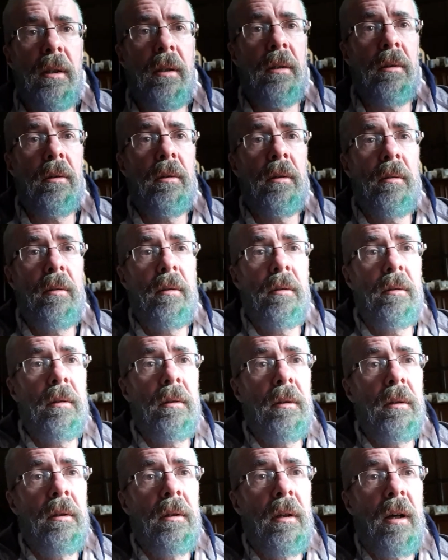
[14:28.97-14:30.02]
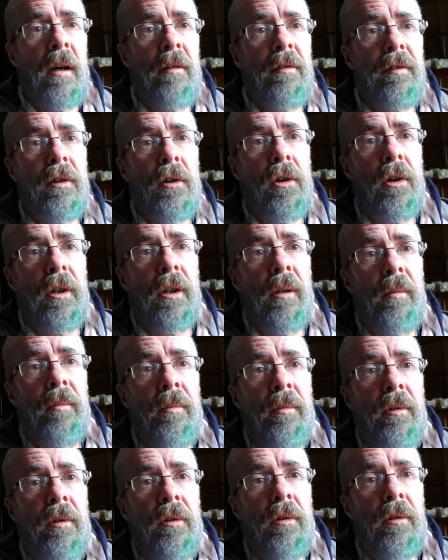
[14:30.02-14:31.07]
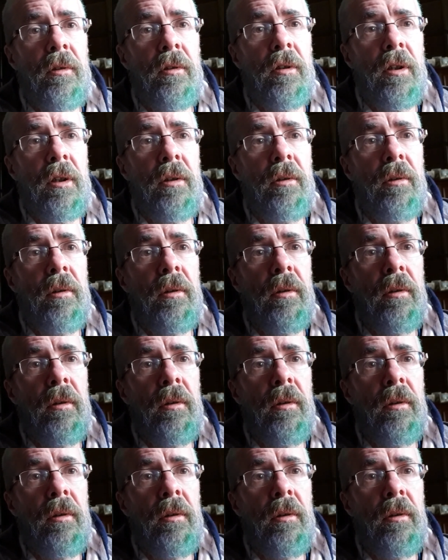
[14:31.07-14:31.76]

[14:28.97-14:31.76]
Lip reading: you know, I've forgotten. Cheerio.